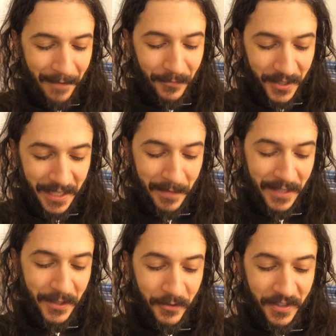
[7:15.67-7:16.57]
looking at
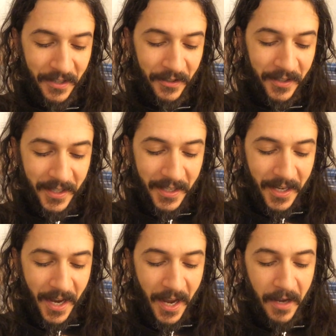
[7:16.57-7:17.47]
my notes here.
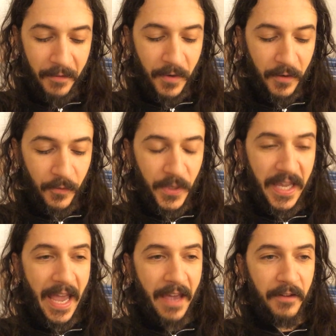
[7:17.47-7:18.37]

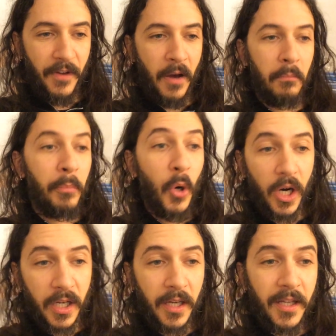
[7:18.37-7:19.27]
We have a
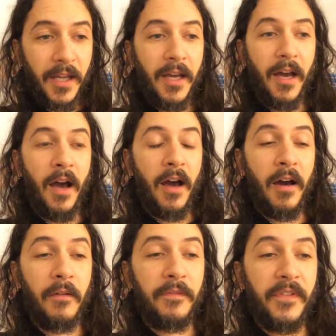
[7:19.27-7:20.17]
book
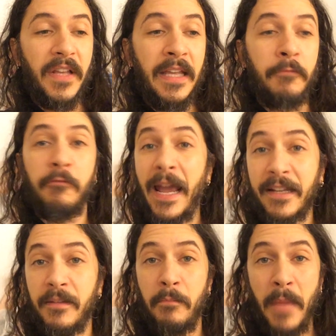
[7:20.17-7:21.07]
of
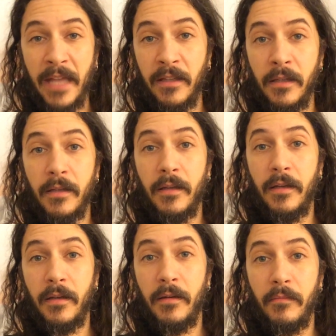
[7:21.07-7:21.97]
erect men,
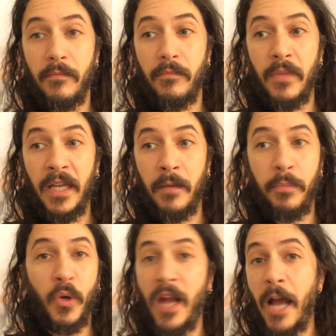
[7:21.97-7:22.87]
like a
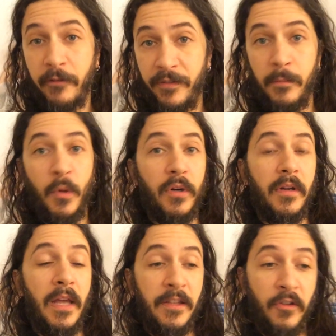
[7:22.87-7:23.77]
pornography
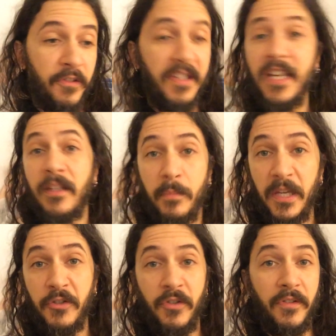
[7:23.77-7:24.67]
book, and you're seeing the
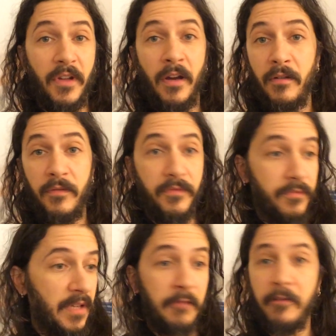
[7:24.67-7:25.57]
pictures
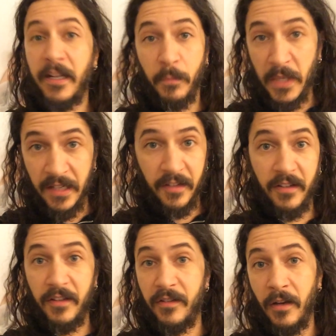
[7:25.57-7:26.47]
of erect
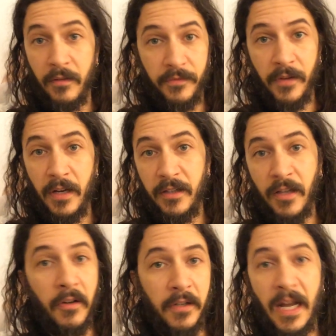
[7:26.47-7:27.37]
penises of
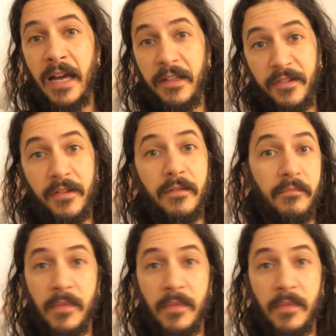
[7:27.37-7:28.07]
younger guys